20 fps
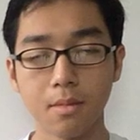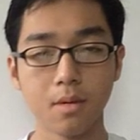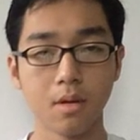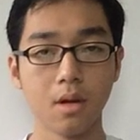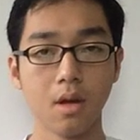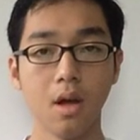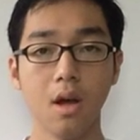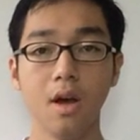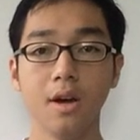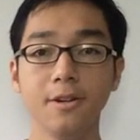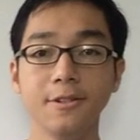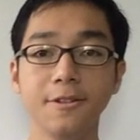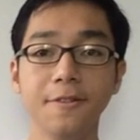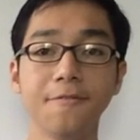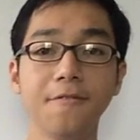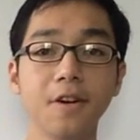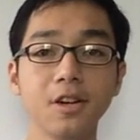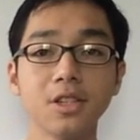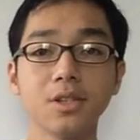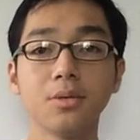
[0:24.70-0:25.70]
So first of all,
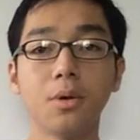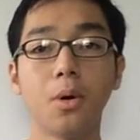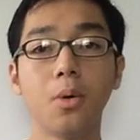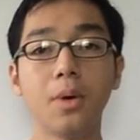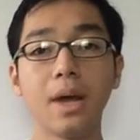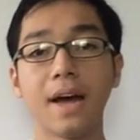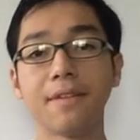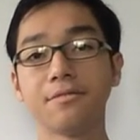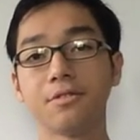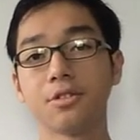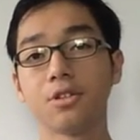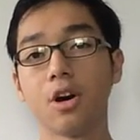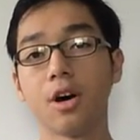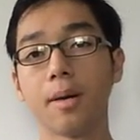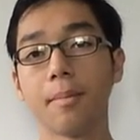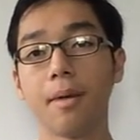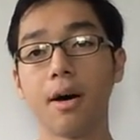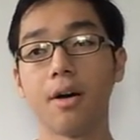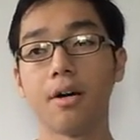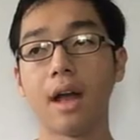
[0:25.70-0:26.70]
we have to talk about
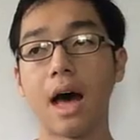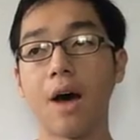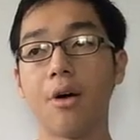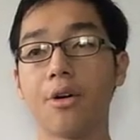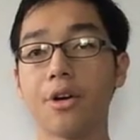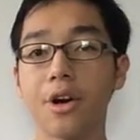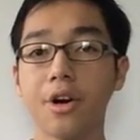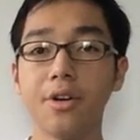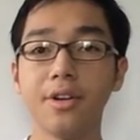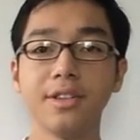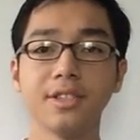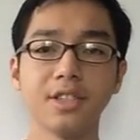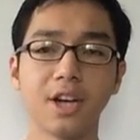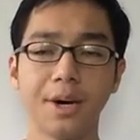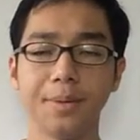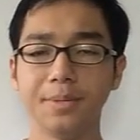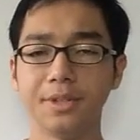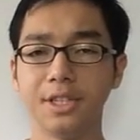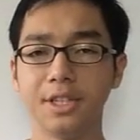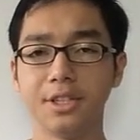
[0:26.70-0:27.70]
our current time
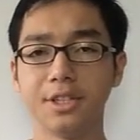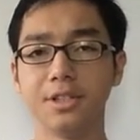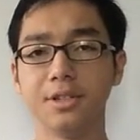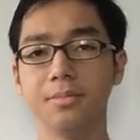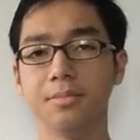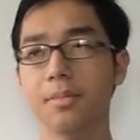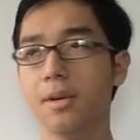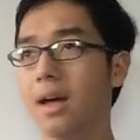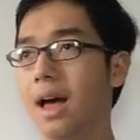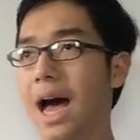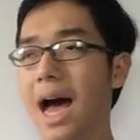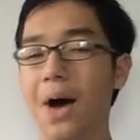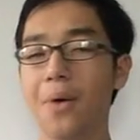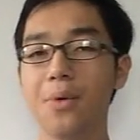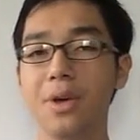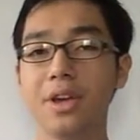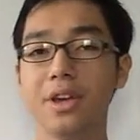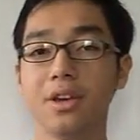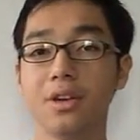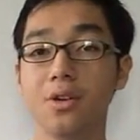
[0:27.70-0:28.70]
system, how we
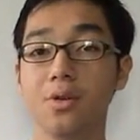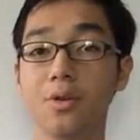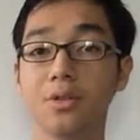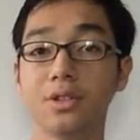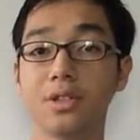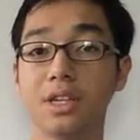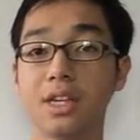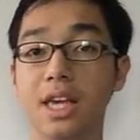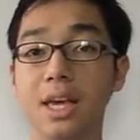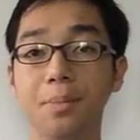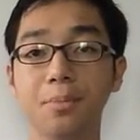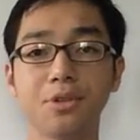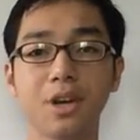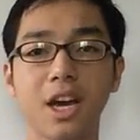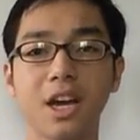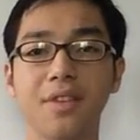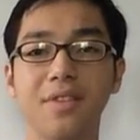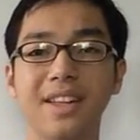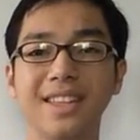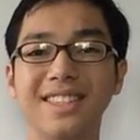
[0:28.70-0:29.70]
used to keep track of it
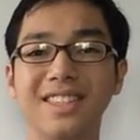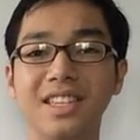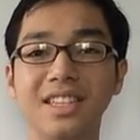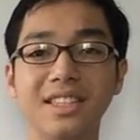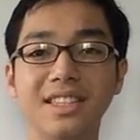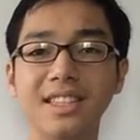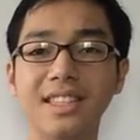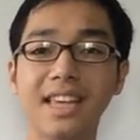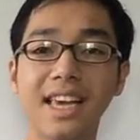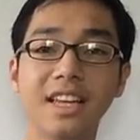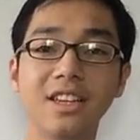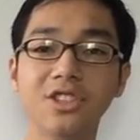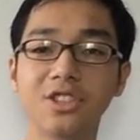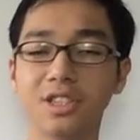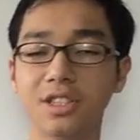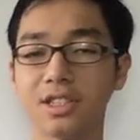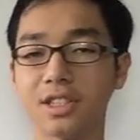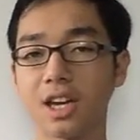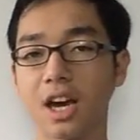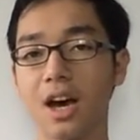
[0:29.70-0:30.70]
since the ancient
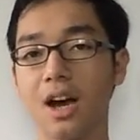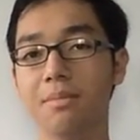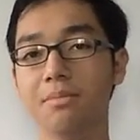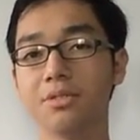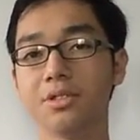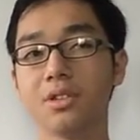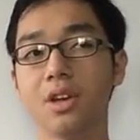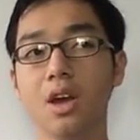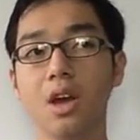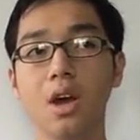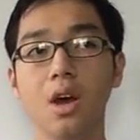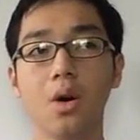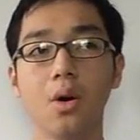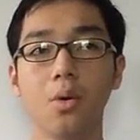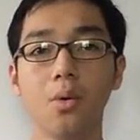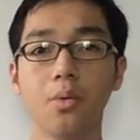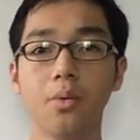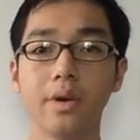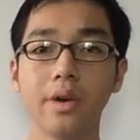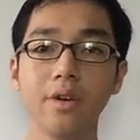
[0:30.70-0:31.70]
times.
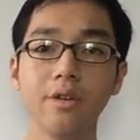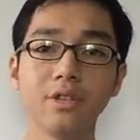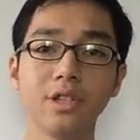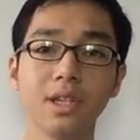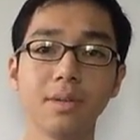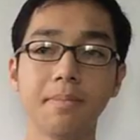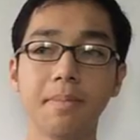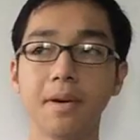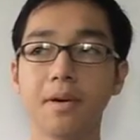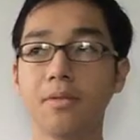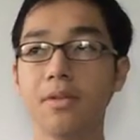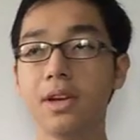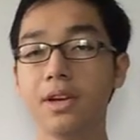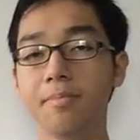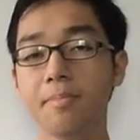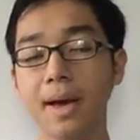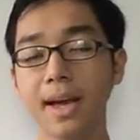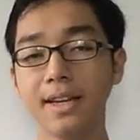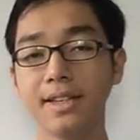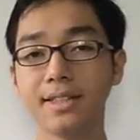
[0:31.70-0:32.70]
We base
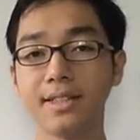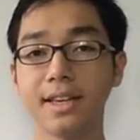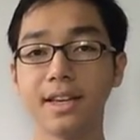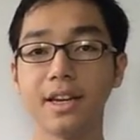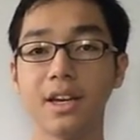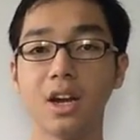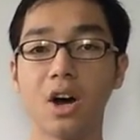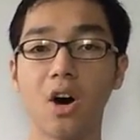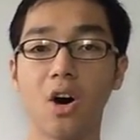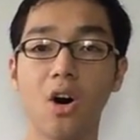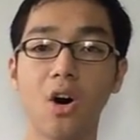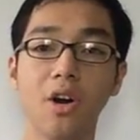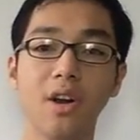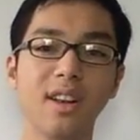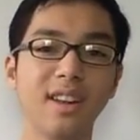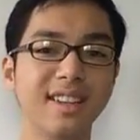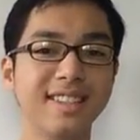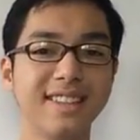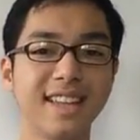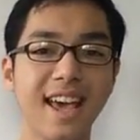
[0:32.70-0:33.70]
it on
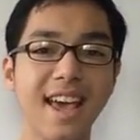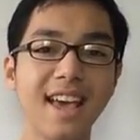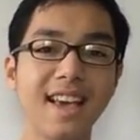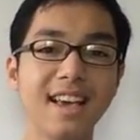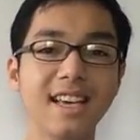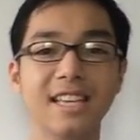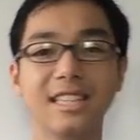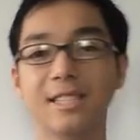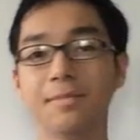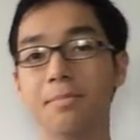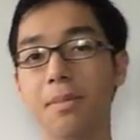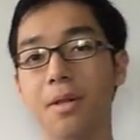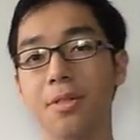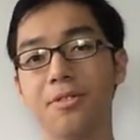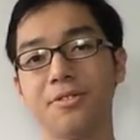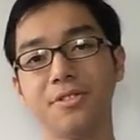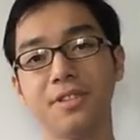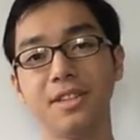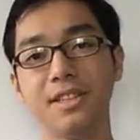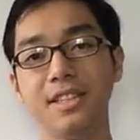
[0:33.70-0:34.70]
days, months and
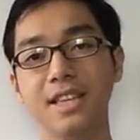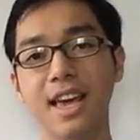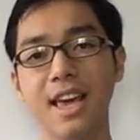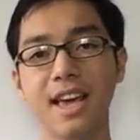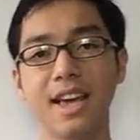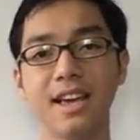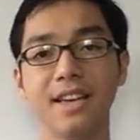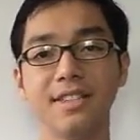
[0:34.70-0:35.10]
years.